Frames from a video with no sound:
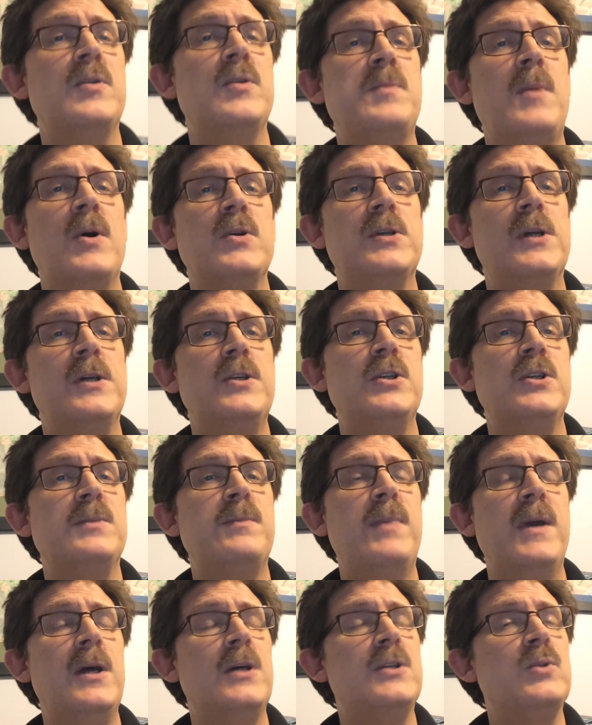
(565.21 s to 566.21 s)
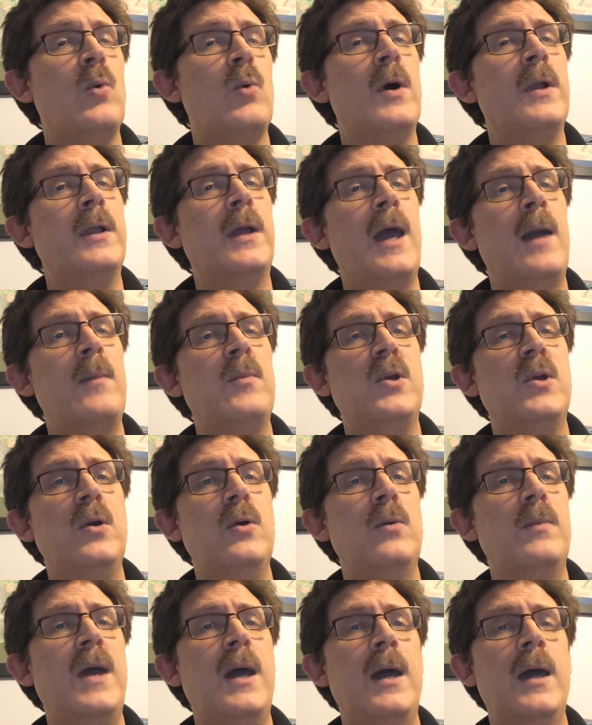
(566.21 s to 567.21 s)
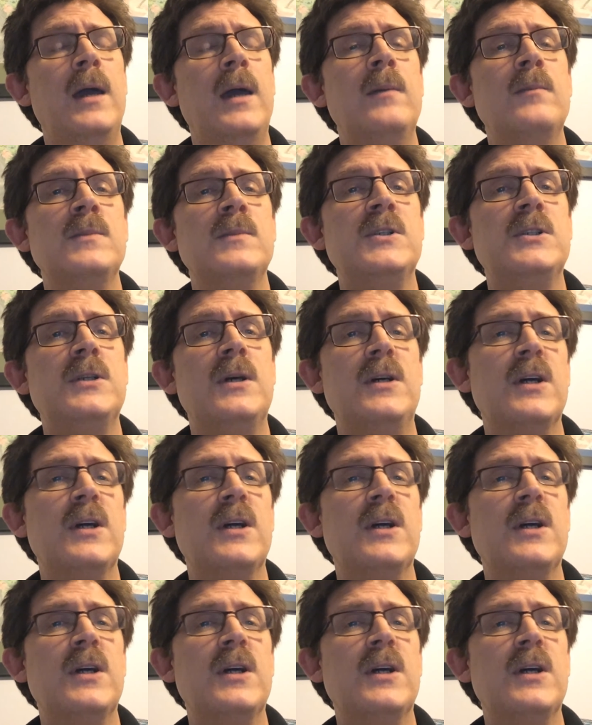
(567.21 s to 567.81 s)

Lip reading: It was mostly just PS1, GameCube games,